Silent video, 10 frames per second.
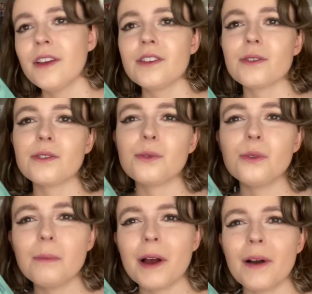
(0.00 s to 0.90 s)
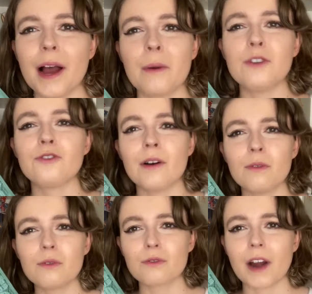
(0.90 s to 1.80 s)
So it's all about how he
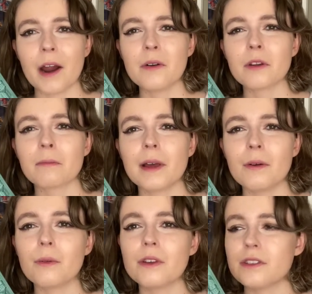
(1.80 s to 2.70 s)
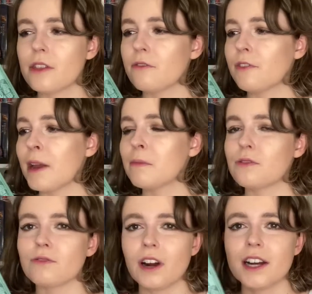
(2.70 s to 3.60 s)
travelled around and met all these other famous
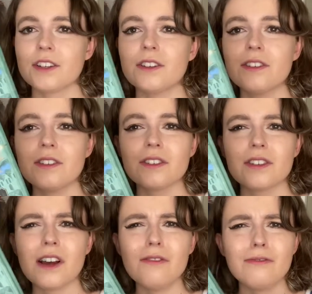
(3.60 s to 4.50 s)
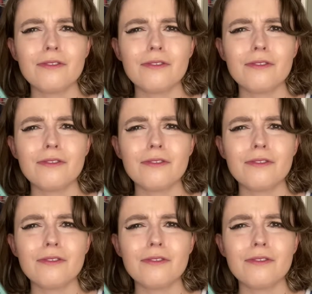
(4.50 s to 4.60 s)
writers and stuff.